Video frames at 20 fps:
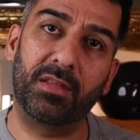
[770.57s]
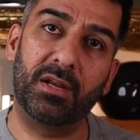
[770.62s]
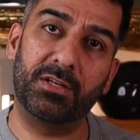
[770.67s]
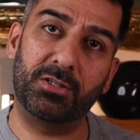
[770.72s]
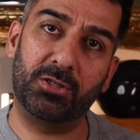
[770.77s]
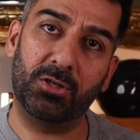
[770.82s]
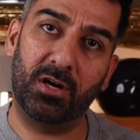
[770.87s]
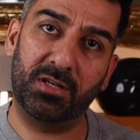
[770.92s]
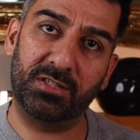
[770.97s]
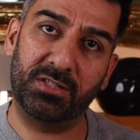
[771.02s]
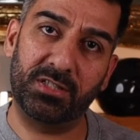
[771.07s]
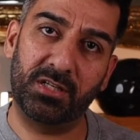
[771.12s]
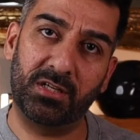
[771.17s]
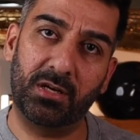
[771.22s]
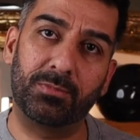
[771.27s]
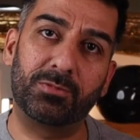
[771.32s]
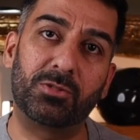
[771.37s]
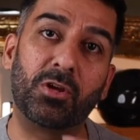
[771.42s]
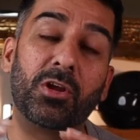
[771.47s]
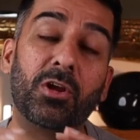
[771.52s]
and then it charges
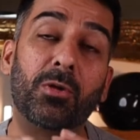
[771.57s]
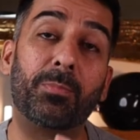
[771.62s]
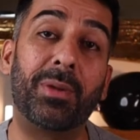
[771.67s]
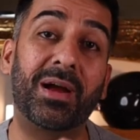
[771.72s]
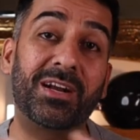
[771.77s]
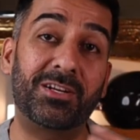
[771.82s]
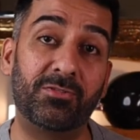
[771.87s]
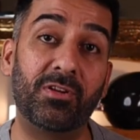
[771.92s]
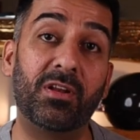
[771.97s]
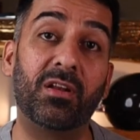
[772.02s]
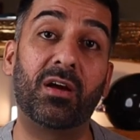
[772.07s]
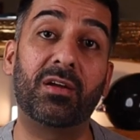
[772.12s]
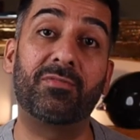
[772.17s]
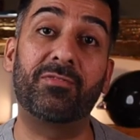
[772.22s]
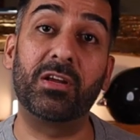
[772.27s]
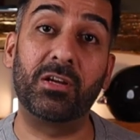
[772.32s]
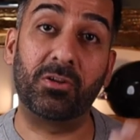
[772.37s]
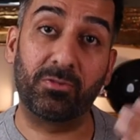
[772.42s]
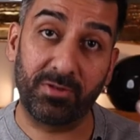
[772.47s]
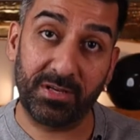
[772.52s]
it up. So your battery
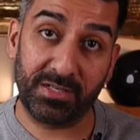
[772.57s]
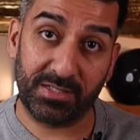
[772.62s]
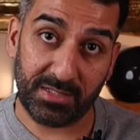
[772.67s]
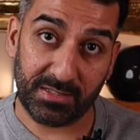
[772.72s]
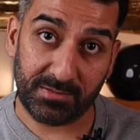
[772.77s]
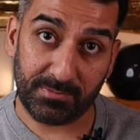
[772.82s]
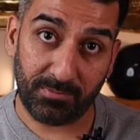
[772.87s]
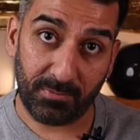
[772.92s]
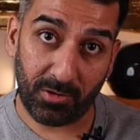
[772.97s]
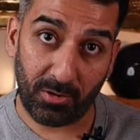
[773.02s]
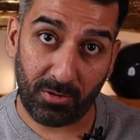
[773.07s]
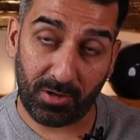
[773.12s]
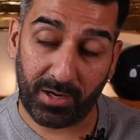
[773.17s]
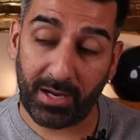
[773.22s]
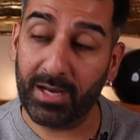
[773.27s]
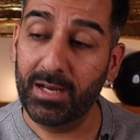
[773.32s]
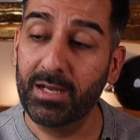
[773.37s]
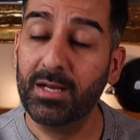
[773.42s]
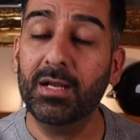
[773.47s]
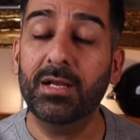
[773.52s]
life increases,
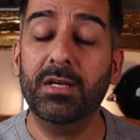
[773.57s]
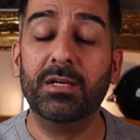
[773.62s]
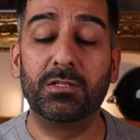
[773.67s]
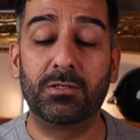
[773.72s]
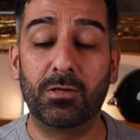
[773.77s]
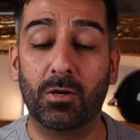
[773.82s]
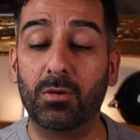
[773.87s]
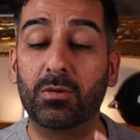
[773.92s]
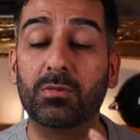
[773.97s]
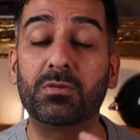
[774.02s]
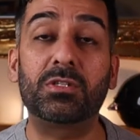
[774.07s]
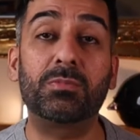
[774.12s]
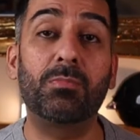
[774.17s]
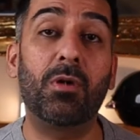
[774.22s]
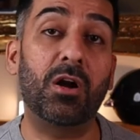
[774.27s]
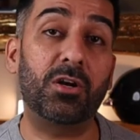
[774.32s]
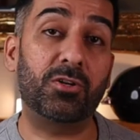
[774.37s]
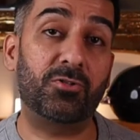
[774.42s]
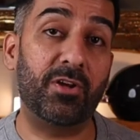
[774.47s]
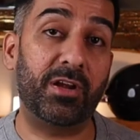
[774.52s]
okay? So
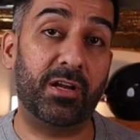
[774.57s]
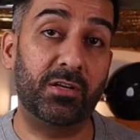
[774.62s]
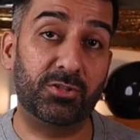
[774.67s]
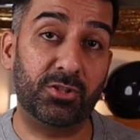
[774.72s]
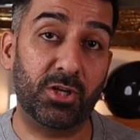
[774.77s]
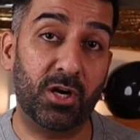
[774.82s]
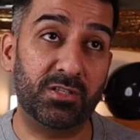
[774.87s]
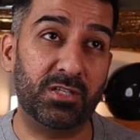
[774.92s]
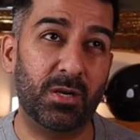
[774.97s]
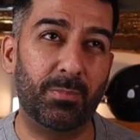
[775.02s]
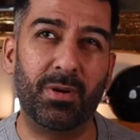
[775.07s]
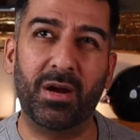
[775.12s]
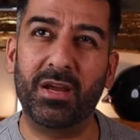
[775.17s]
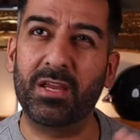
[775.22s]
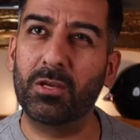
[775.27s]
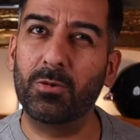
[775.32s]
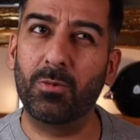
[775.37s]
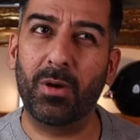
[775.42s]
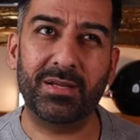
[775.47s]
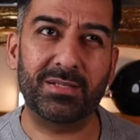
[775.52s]
smart trickle charger
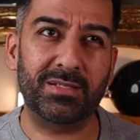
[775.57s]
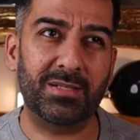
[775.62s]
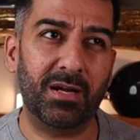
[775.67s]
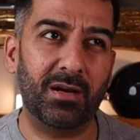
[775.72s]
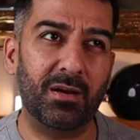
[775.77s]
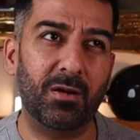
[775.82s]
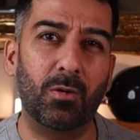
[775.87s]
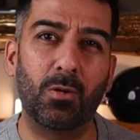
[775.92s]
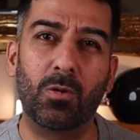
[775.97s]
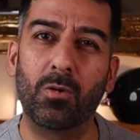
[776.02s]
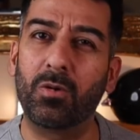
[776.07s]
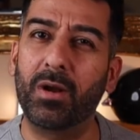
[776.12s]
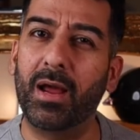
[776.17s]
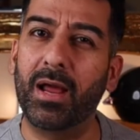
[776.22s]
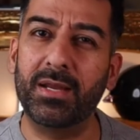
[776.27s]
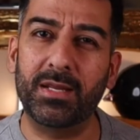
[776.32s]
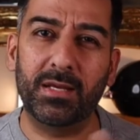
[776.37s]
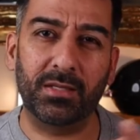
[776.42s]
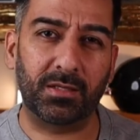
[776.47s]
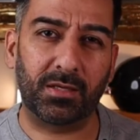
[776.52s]
by Yuasa
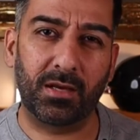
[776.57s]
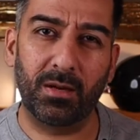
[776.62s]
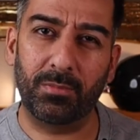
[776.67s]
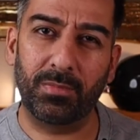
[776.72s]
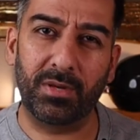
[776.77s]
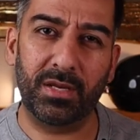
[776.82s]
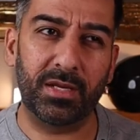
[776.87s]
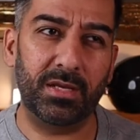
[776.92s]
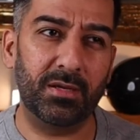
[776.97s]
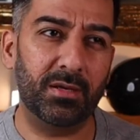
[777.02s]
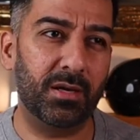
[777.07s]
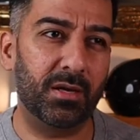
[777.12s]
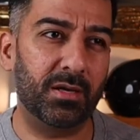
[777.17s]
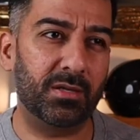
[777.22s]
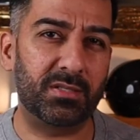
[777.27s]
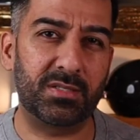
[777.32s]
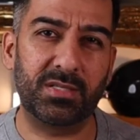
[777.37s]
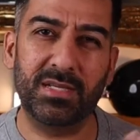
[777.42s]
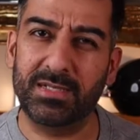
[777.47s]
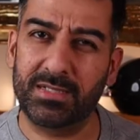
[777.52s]
or any other company,
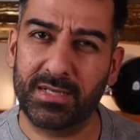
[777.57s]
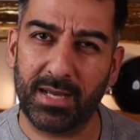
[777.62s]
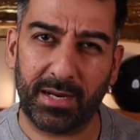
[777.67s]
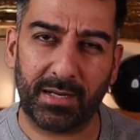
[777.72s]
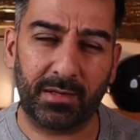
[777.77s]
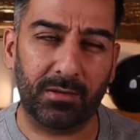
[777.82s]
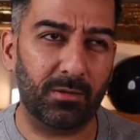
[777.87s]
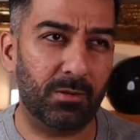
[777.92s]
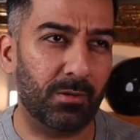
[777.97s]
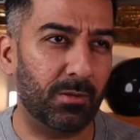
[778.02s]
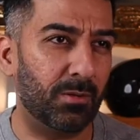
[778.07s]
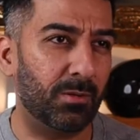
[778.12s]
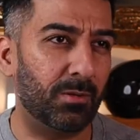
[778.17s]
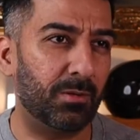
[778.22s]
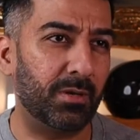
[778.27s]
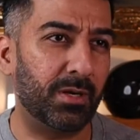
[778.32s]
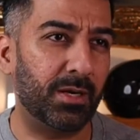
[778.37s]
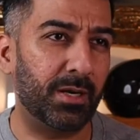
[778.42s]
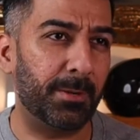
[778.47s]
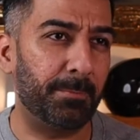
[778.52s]
C-Tech
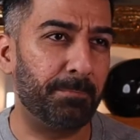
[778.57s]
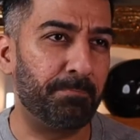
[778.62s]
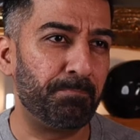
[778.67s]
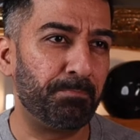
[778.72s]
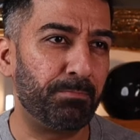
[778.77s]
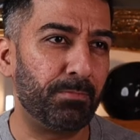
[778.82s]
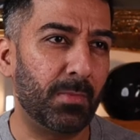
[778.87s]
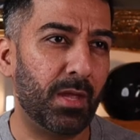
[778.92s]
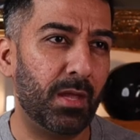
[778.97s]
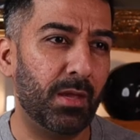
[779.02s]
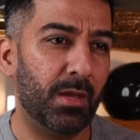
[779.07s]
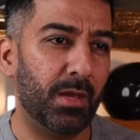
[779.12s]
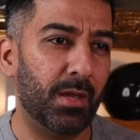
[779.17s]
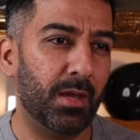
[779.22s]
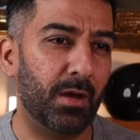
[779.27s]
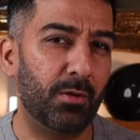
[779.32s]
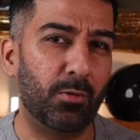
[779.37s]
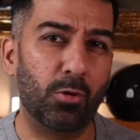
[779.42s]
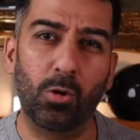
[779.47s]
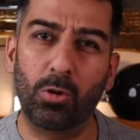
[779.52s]
or
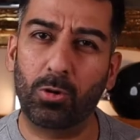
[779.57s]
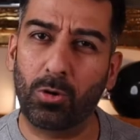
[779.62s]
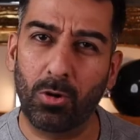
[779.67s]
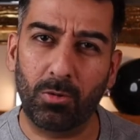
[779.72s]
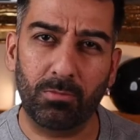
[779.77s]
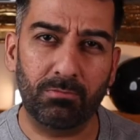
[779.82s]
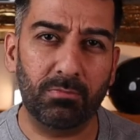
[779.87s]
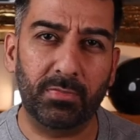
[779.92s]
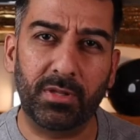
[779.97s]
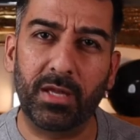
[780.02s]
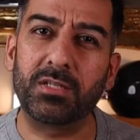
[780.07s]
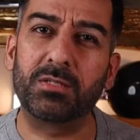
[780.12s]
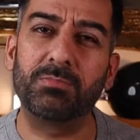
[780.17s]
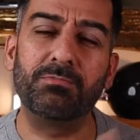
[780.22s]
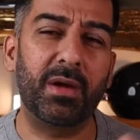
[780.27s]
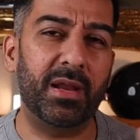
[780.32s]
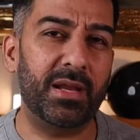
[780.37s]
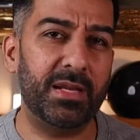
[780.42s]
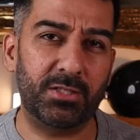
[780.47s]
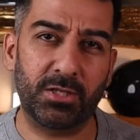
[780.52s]
Noco, there's
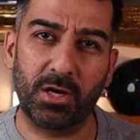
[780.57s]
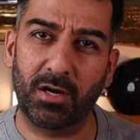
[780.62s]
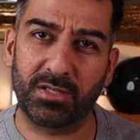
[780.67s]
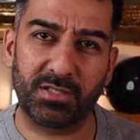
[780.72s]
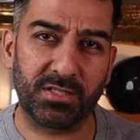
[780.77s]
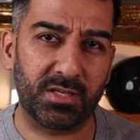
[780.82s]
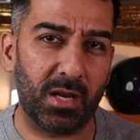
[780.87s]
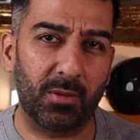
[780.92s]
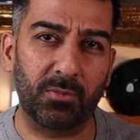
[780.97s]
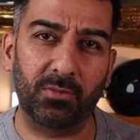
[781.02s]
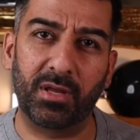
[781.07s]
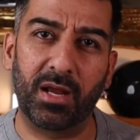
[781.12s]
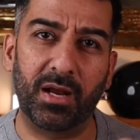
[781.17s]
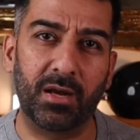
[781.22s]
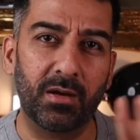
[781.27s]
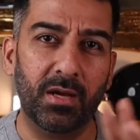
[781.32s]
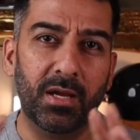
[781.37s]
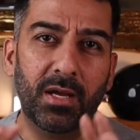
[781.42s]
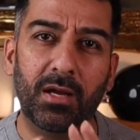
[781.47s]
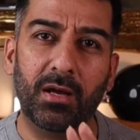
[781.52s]
many chargers out
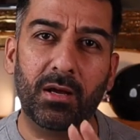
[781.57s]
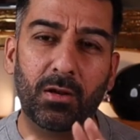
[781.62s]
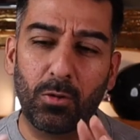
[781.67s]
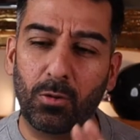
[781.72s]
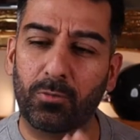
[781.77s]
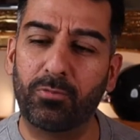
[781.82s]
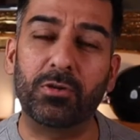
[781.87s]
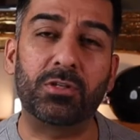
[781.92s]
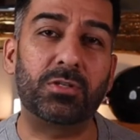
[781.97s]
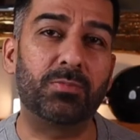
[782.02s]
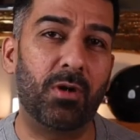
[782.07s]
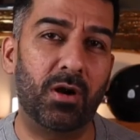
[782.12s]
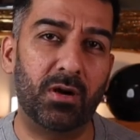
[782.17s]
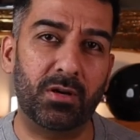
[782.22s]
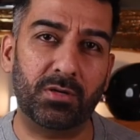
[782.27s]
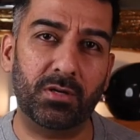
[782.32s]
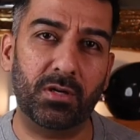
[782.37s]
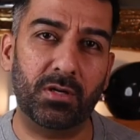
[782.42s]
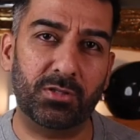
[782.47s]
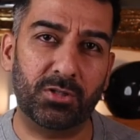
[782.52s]
there. Look for
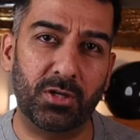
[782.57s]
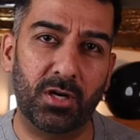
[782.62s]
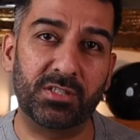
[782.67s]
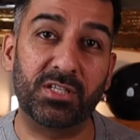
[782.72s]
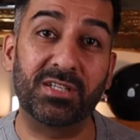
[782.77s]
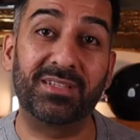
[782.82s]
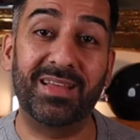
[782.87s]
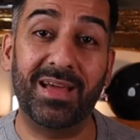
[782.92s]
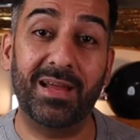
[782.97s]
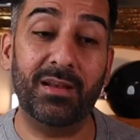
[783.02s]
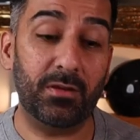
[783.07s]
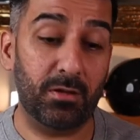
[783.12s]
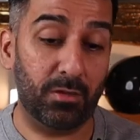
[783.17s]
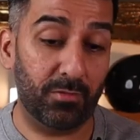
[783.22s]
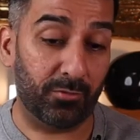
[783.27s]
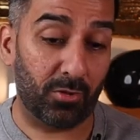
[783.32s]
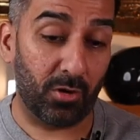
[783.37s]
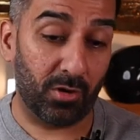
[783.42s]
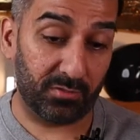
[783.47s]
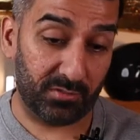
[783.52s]
smart chargers. Then
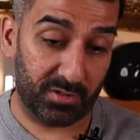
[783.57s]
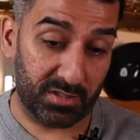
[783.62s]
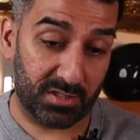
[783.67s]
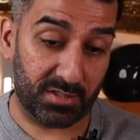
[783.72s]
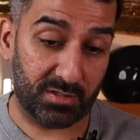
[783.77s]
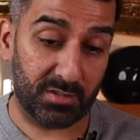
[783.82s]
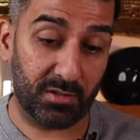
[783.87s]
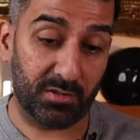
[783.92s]
you've got this